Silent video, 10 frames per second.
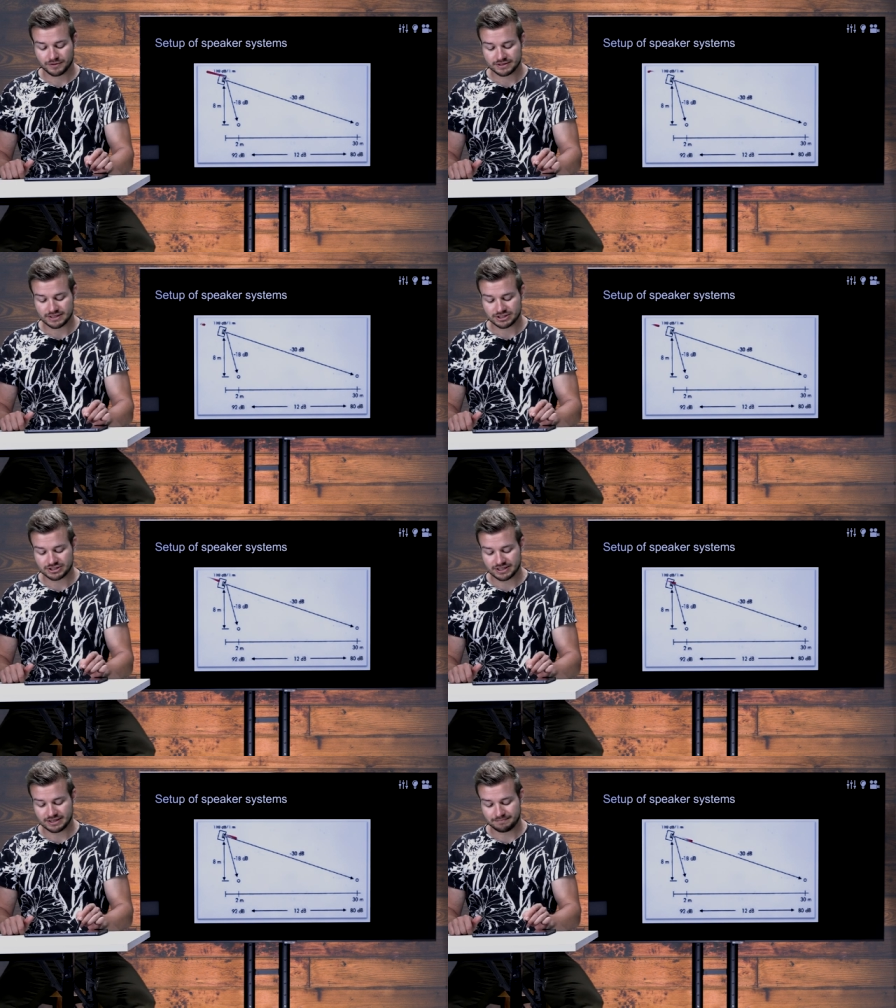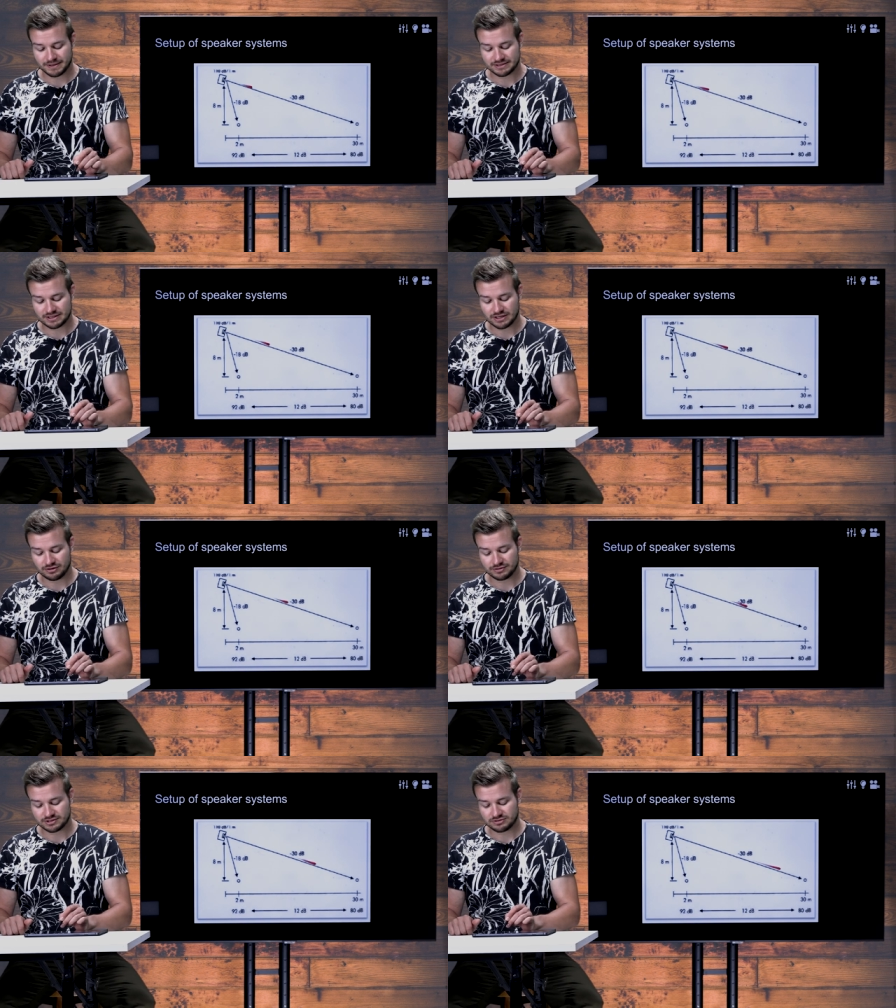such that it basically
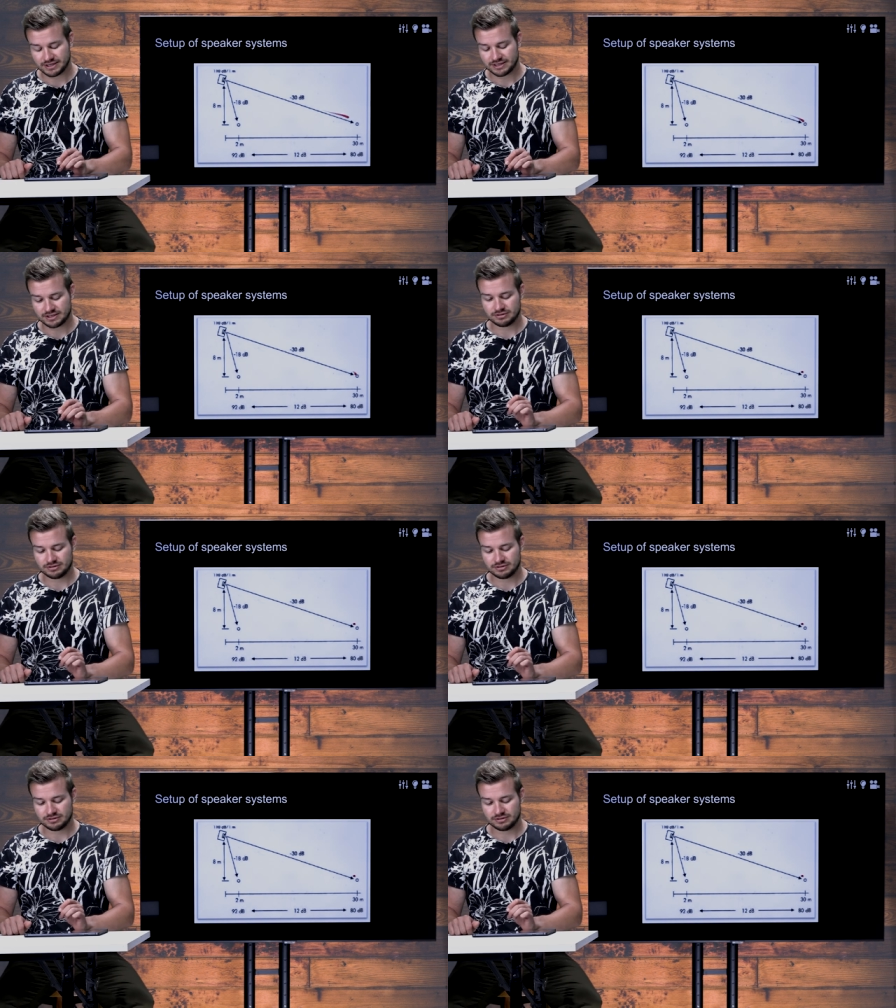goes straight